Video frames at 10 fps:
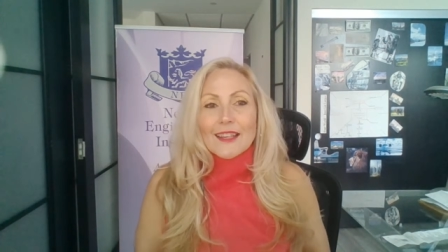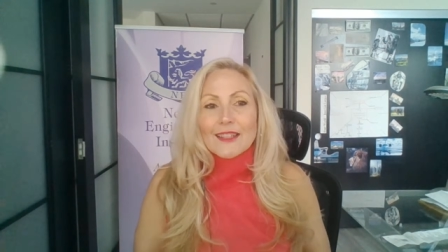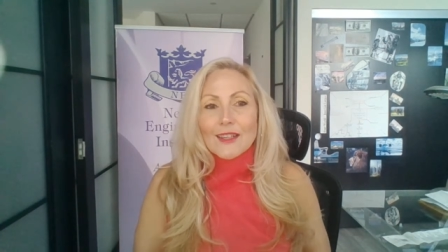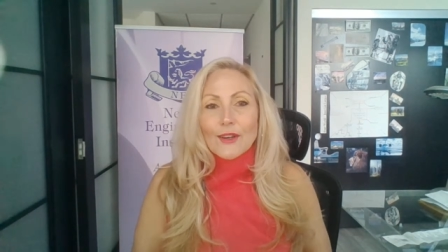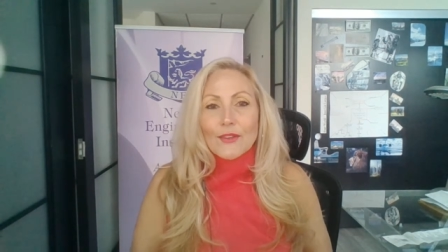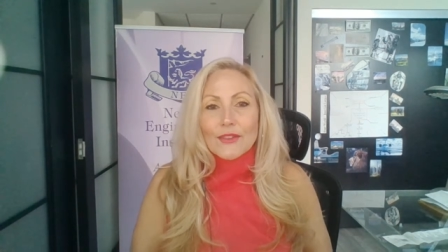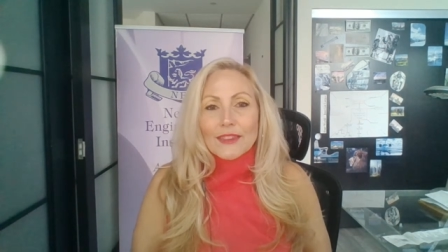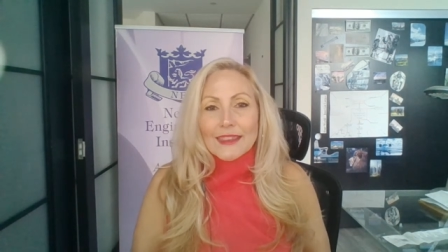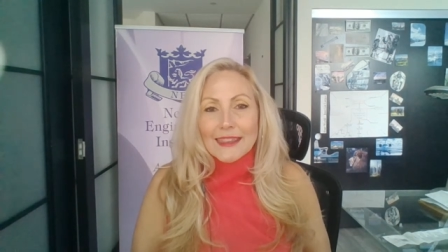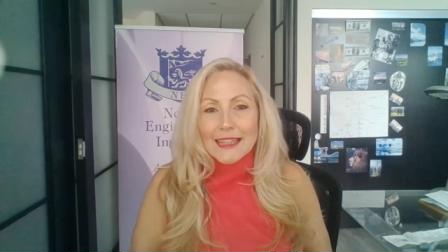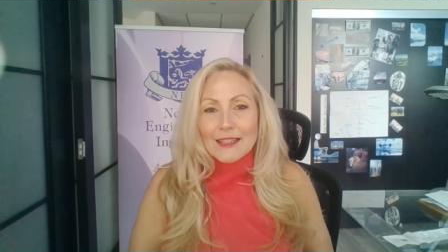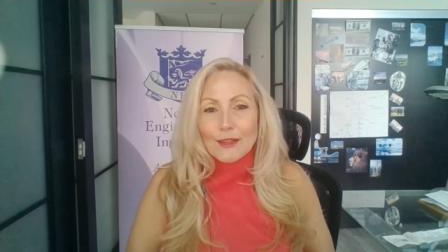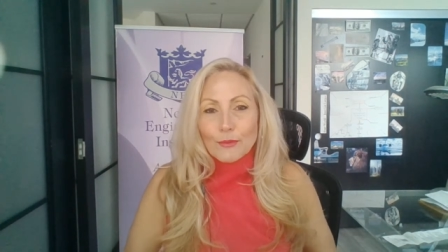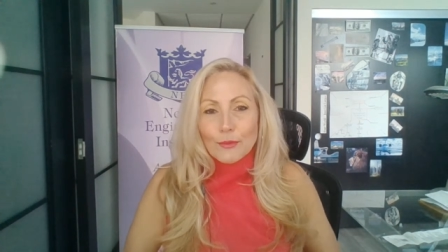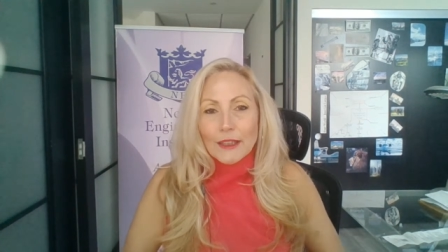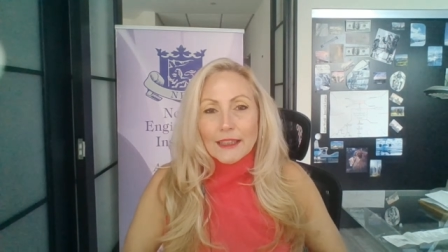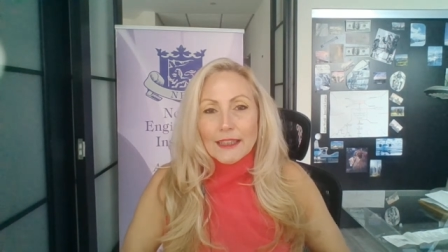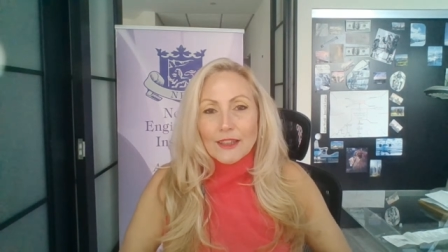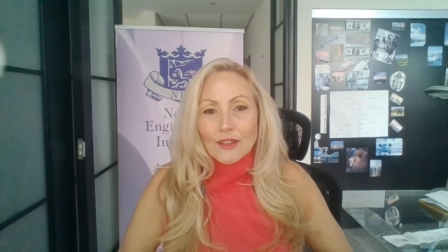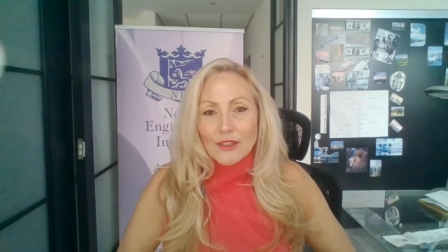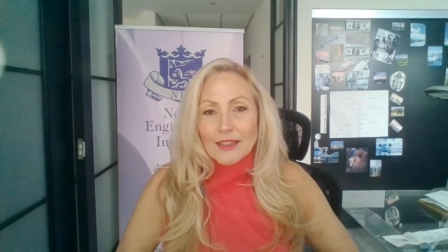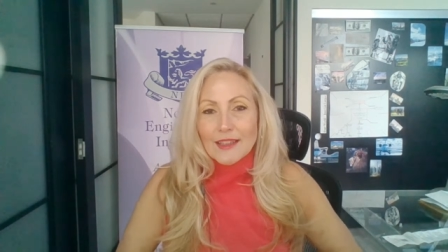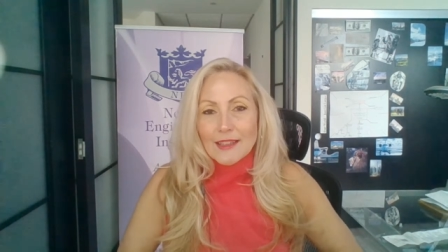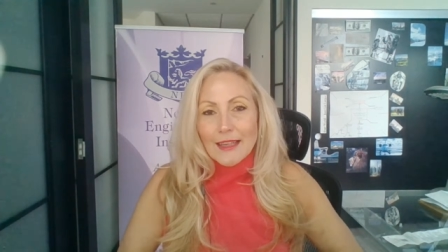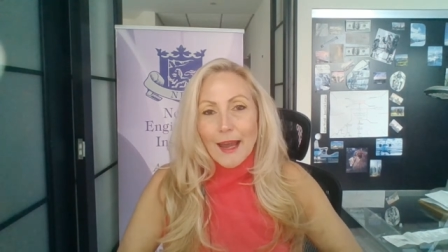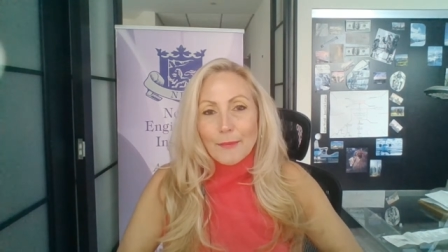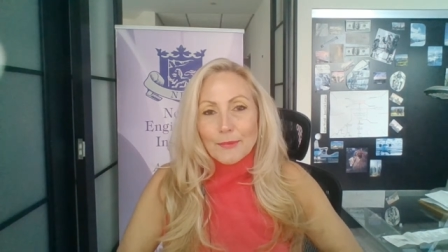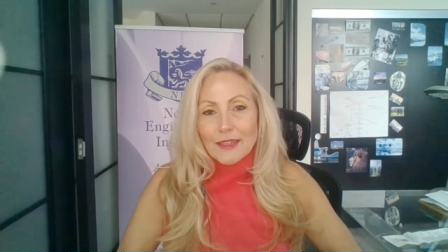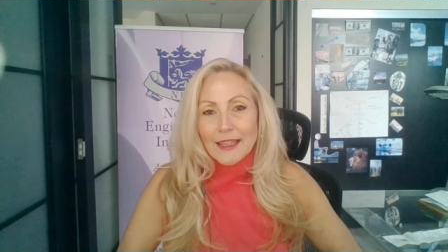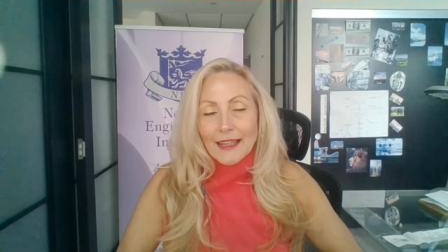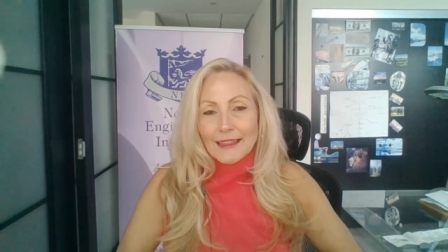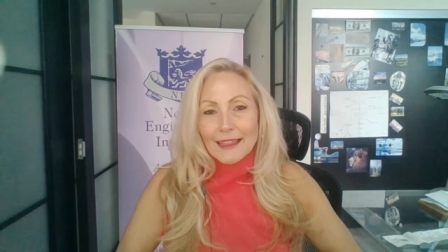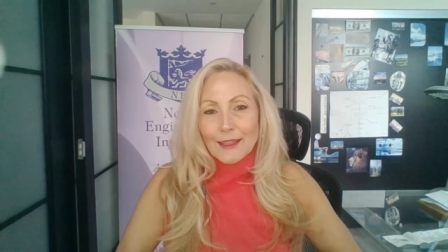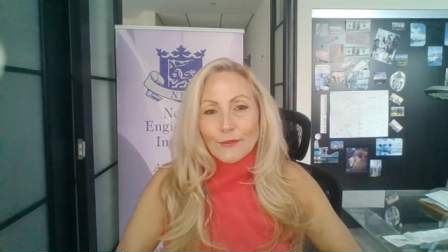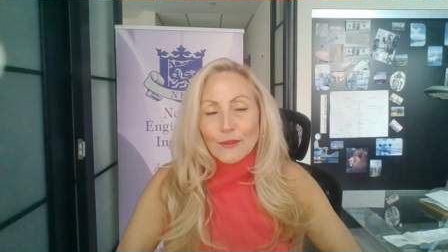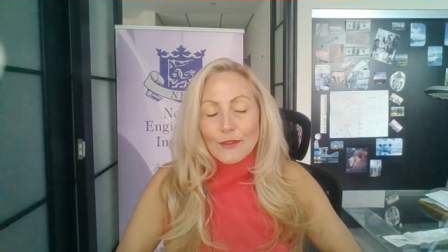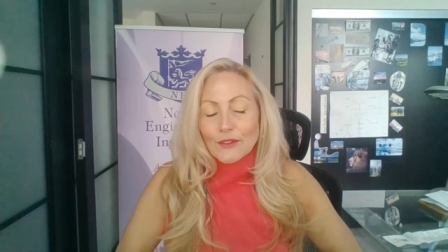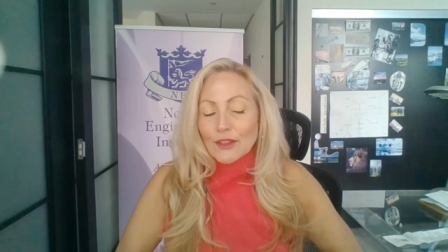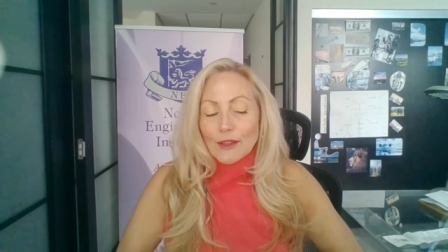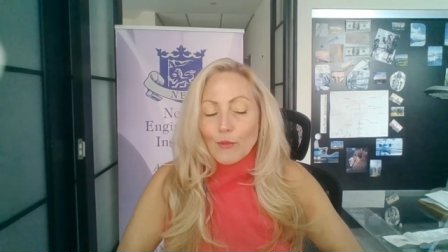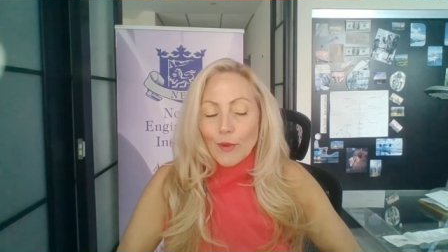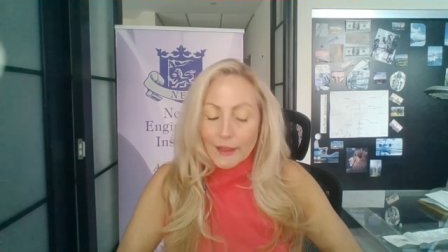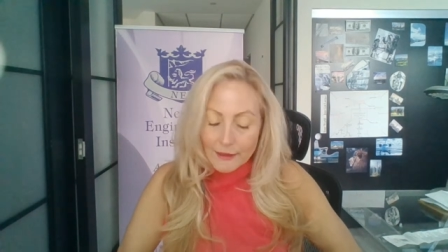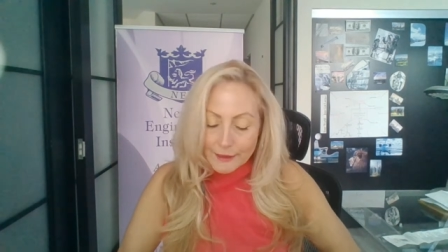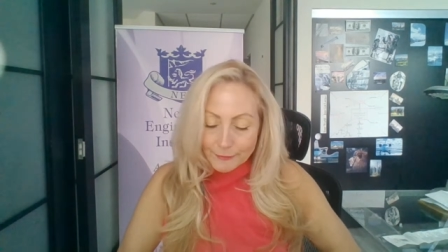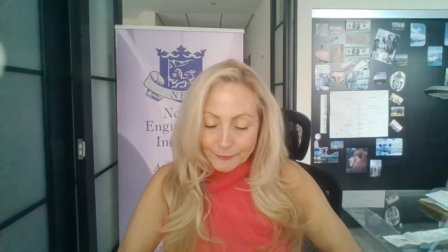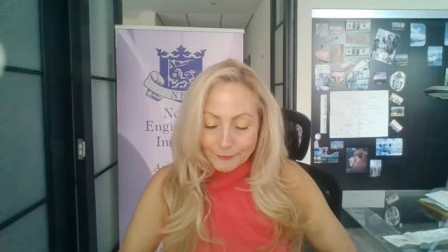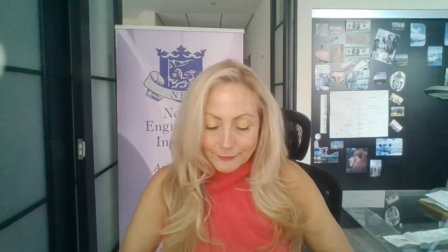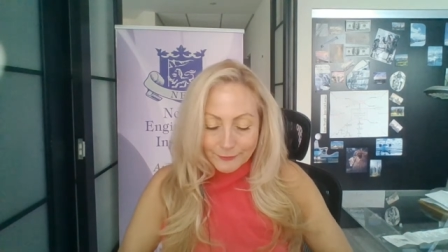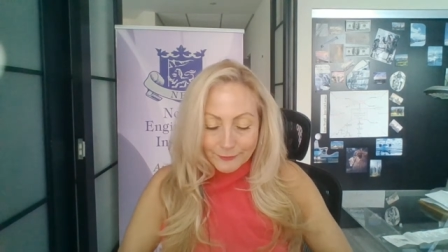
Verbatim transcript: So these are really good steps that I think if we even took one of them